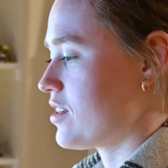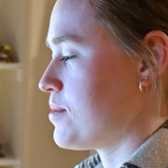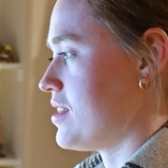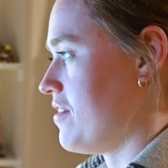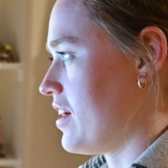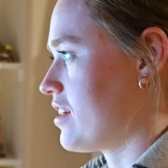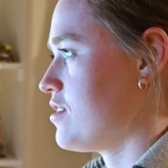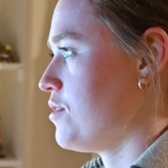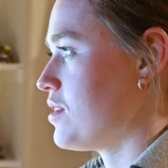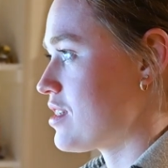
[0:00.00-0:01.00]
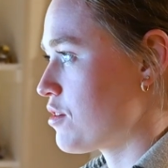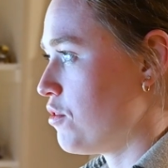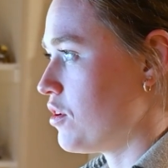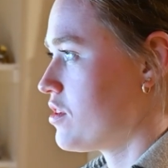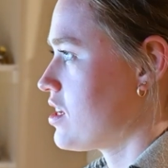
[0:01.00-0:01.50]
specific to this
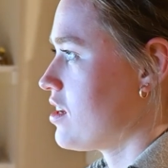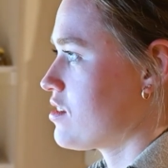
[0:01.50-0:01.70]
quarter.